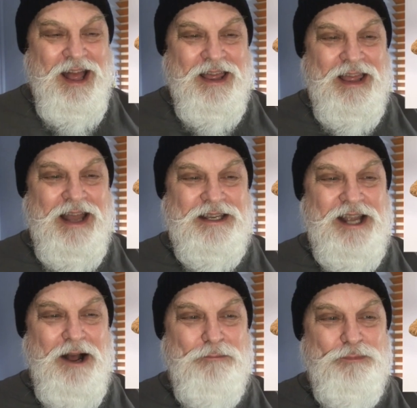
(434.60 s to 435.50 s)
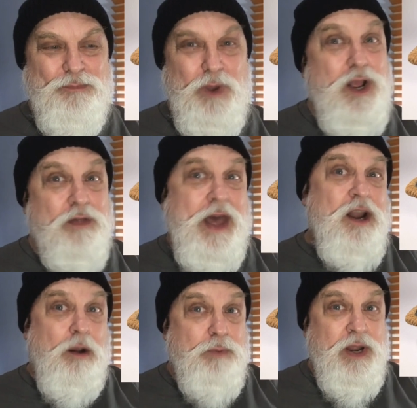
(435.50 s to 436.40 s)
That when I got that, I
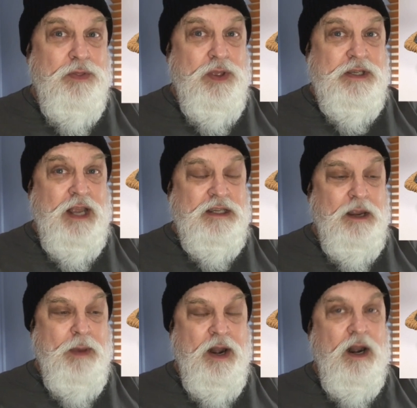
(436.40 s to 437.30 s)
got pretty enthusiastic about it.